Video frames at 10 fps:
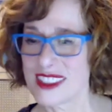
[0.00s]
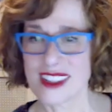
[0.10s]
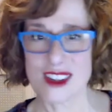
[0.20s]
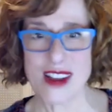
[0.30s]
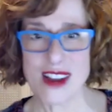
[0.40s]

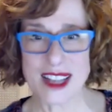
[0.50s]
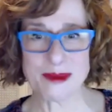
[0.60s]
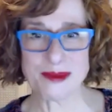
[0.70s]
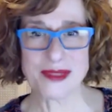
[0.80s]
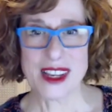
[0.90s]
Great.
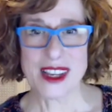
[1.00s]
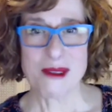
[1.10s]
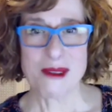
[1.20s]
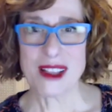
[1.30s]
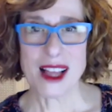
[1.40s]

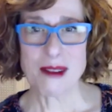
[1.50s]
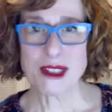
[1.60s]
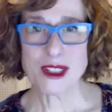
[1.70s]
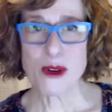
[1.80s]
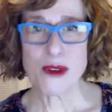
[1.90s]
Well, I
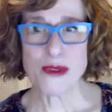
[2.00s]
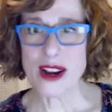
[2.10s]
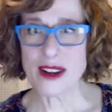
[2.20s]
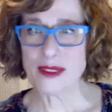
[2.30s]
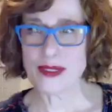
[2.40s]
was so
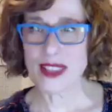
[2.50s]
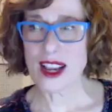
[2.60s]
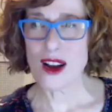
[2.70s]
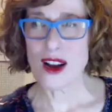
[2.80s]
afraid of like